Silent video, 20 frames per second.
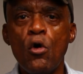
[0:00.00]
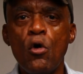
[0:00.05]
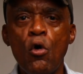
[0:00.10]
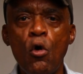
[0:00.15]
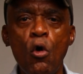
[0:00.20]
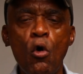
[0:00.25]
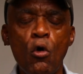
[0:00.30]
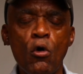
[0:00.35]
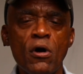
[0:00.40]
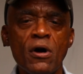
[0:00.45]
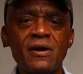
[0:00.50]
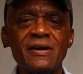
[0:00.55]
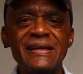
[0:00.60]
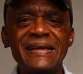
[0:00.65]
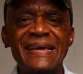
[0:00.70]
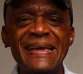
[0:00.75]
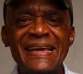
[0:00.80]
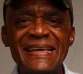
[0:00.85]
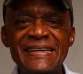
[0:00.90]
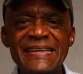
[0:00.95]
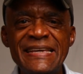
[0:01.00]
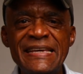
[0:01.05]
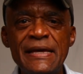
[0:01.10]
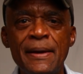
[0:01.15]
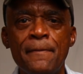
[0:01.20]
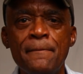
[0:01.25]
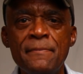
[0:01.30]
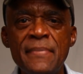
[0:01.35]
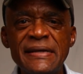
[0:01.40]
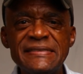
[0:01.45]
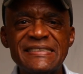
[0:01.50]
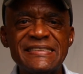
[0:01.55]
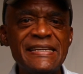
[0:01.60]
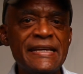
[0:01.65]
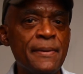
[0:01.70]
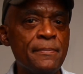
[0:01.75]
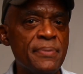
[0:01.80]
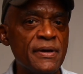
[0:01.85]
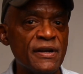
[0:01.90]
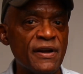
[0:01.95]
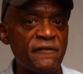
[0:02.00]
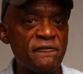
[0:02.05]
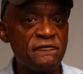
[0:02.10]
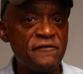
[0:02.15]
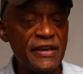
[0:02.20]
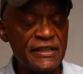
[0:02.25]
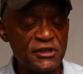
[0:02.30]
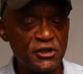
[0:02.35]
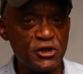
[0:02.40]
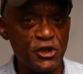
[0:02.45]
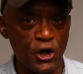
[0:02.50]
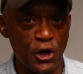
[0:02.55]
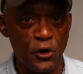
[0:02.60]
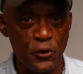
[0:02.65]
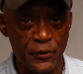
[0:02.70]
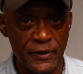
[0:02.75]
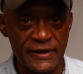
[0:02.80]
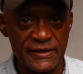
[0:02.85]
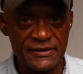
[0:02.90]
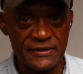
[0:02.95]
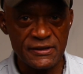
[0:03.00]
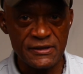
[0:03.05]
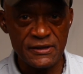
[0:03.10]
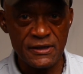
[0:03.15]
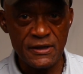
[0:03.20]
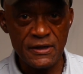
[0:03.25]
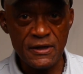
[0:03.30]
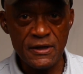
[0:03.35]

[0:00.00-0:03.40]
or any missing beneficiaries